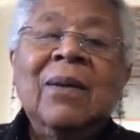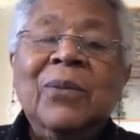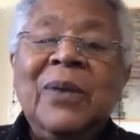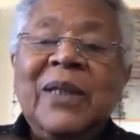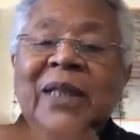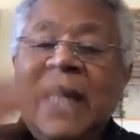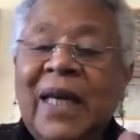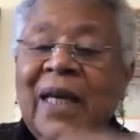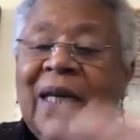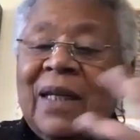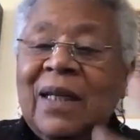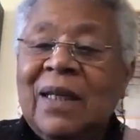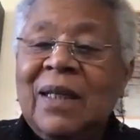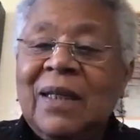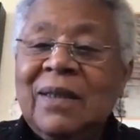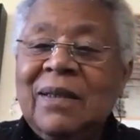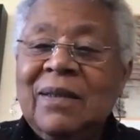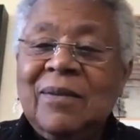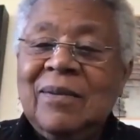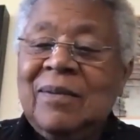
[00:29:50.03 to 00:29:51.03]
we can't,
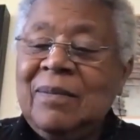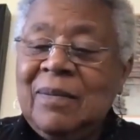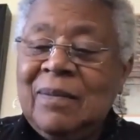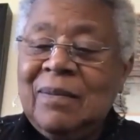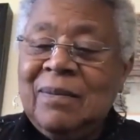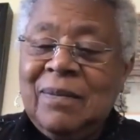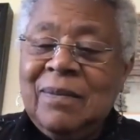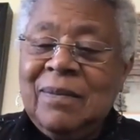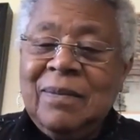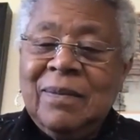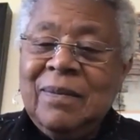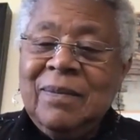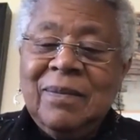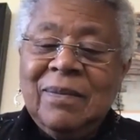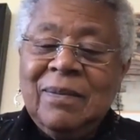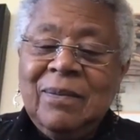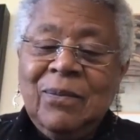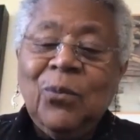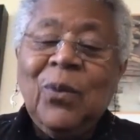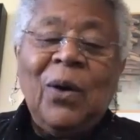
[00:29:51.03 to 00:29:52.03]
uh,
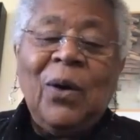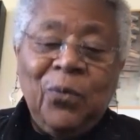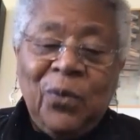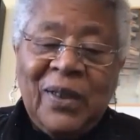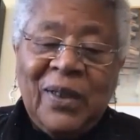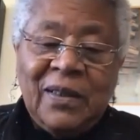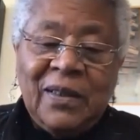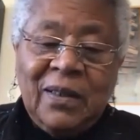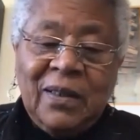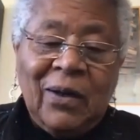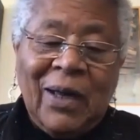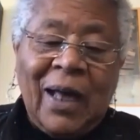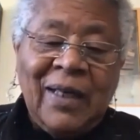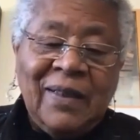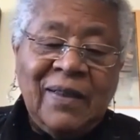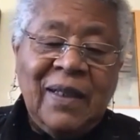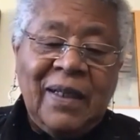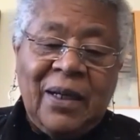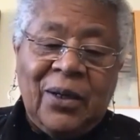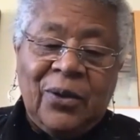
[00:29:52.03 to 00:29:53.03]
well, what
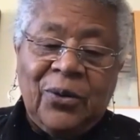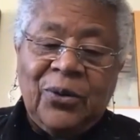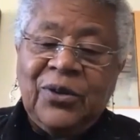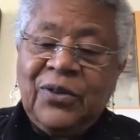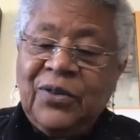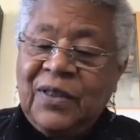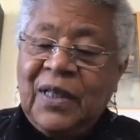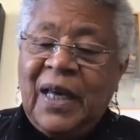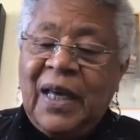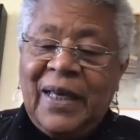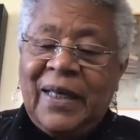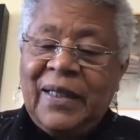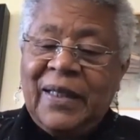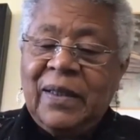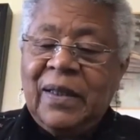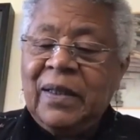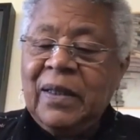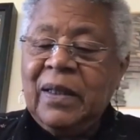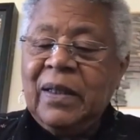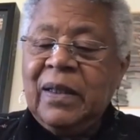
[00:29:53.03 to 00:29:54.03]
Eisenhower said
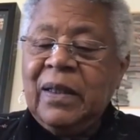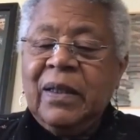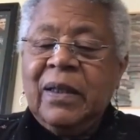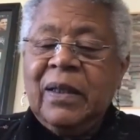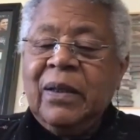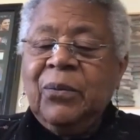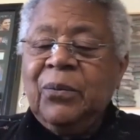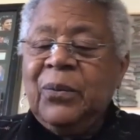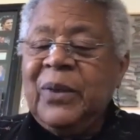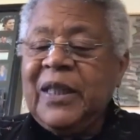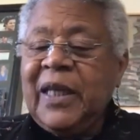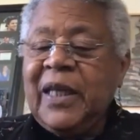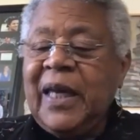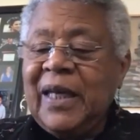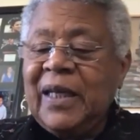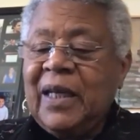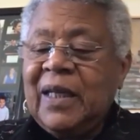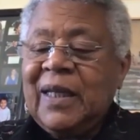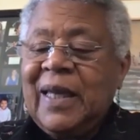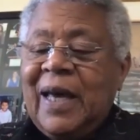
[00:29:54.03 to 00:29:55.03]
we
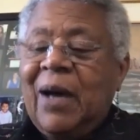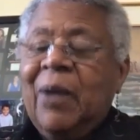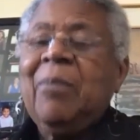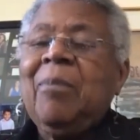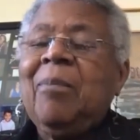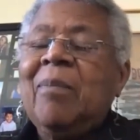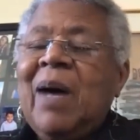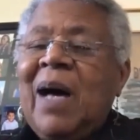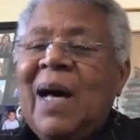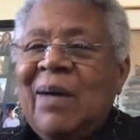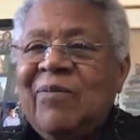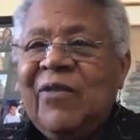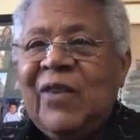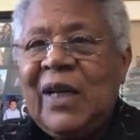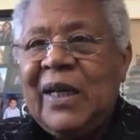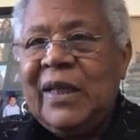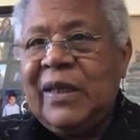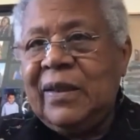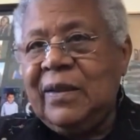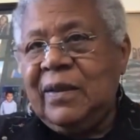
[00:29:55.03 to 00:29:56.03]
can't allow mob
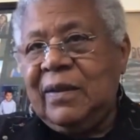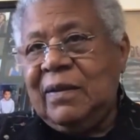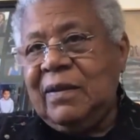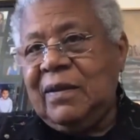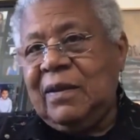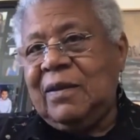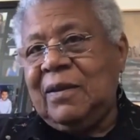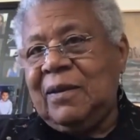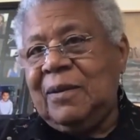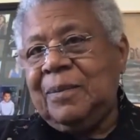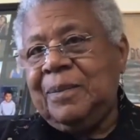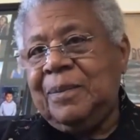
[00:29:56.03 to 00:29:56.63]
violence